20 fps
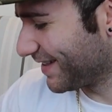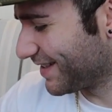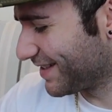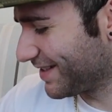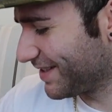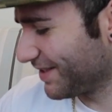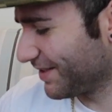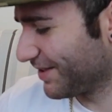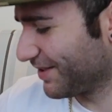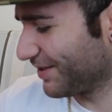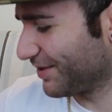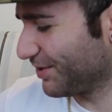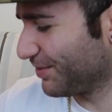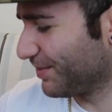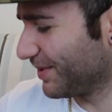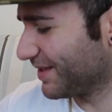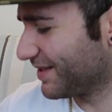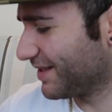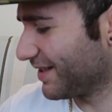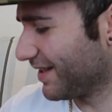this is a little
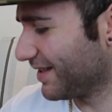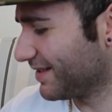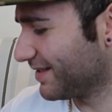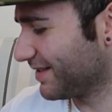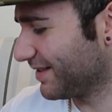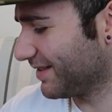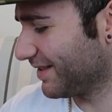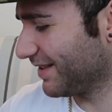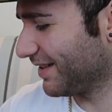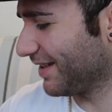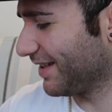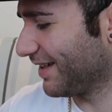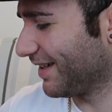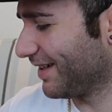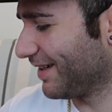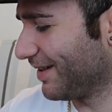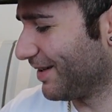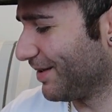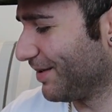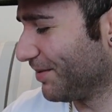bit sus.
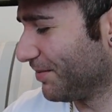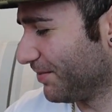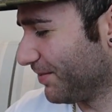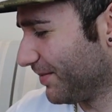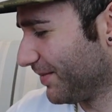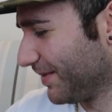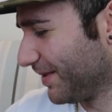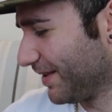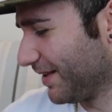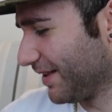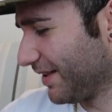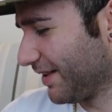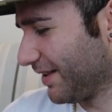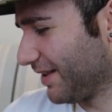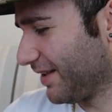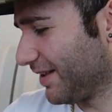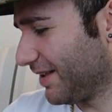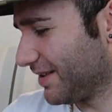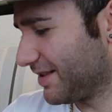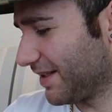
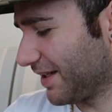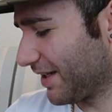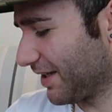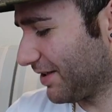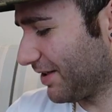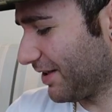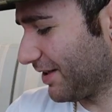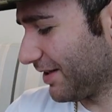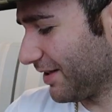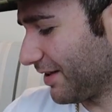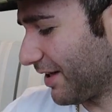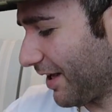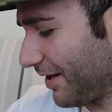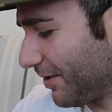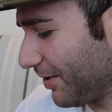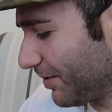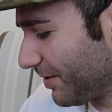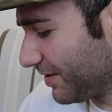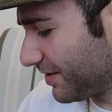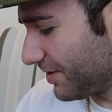It's like I
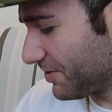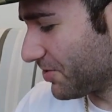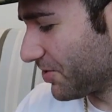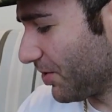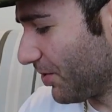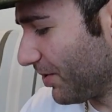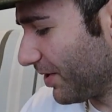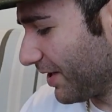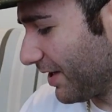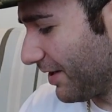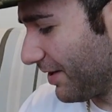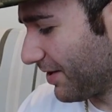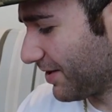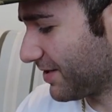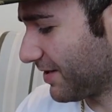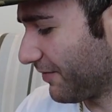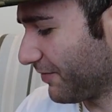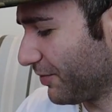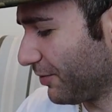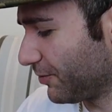know these things go together
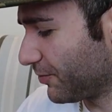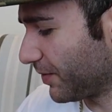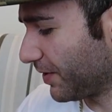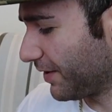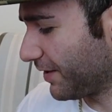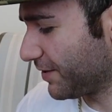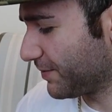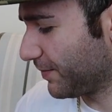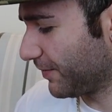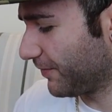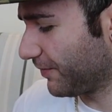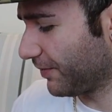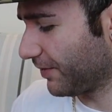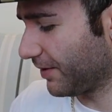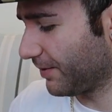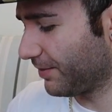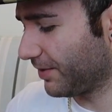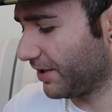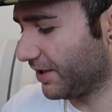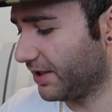because I've used one of these
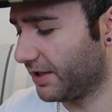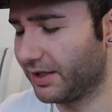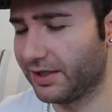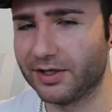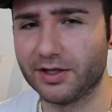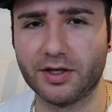before, but